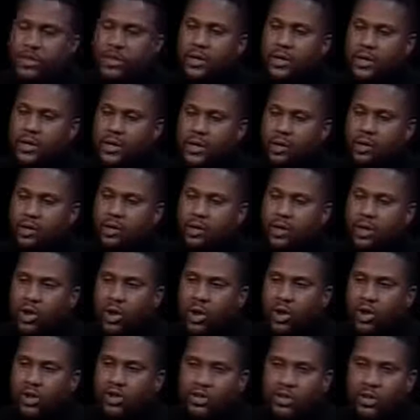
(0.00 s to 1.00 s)
clarion
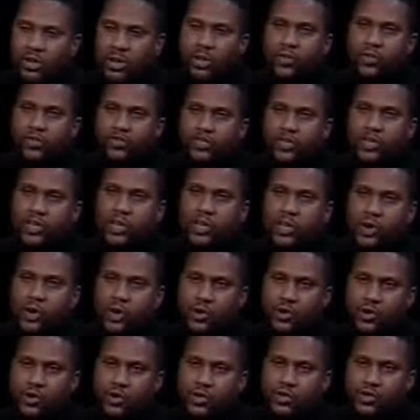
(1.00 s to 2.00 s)
call to other
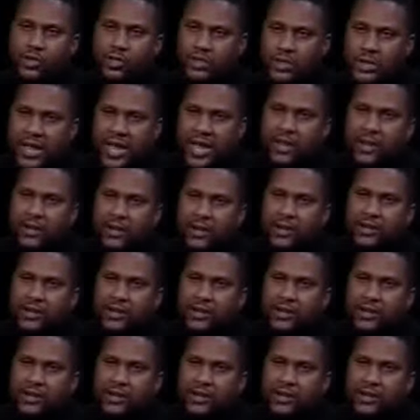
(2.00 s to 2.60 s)
CEOs to not